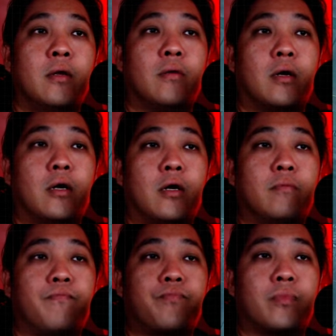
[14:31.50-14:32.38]

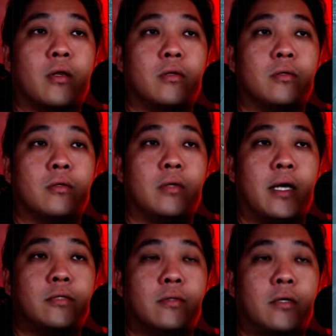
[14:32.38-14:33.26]

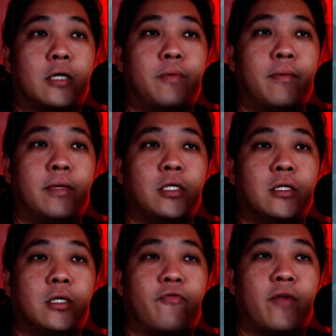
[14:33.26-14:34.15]
As per mentioned
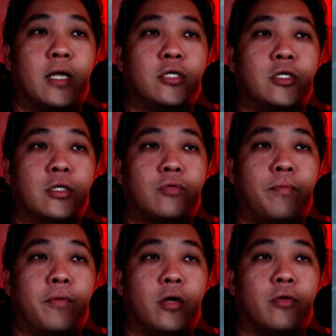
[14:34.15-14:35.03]
in the frontline changes
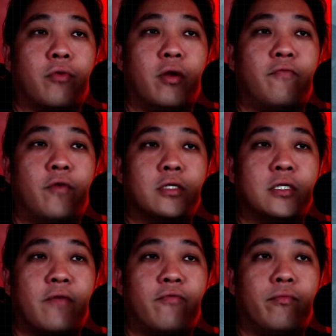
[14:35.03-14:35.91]
report, Ukrainian
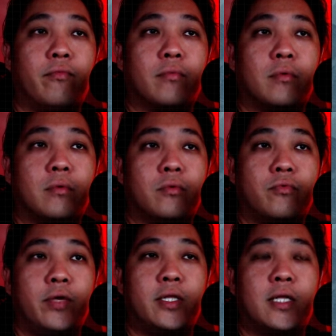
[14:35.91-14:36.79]
forces have
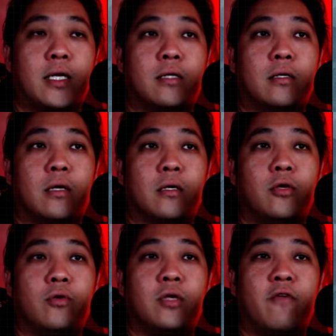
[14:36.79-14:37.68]
retaken
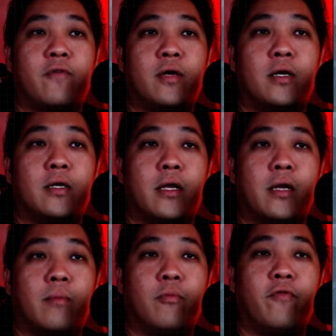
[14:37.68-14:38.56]
Georgievka and
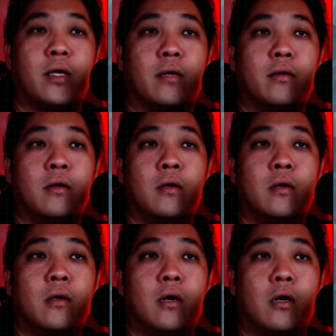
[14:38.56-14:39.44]
they are moving
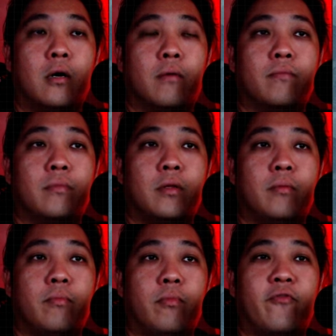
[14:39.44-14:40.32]

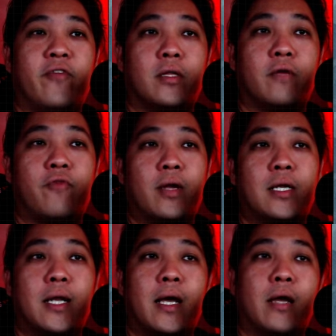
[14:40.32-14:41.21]
moving the
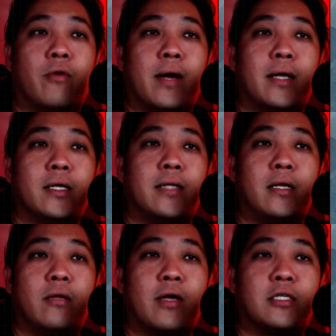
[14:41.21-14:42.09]
front line, or rather
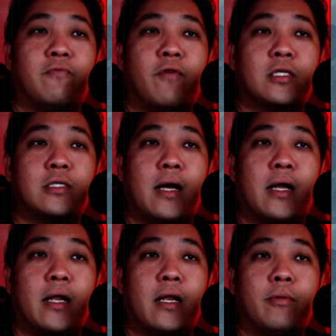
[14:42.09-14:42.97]
that the Russian forces
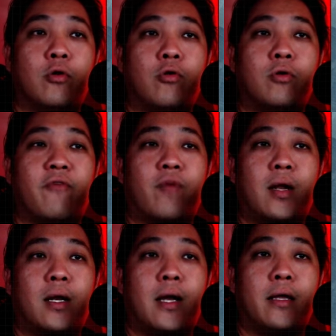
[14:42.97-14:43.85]
are unable to hold that
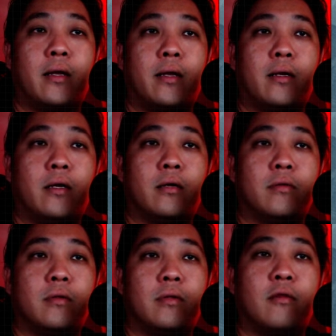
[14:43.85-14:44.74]
front line, and now
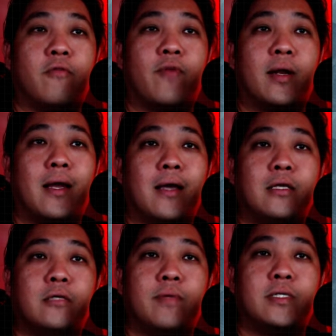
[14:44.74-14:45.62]
the front line
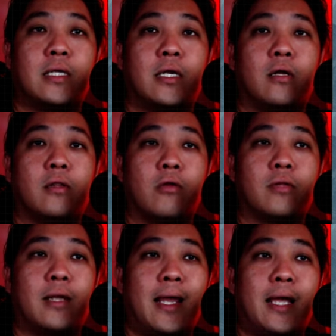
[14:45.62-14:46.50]
is basically along
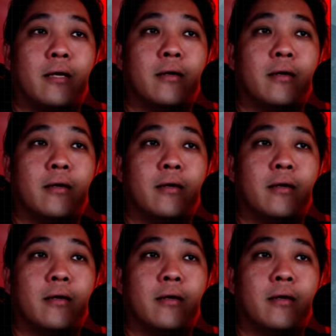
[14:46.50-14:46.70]
the lake.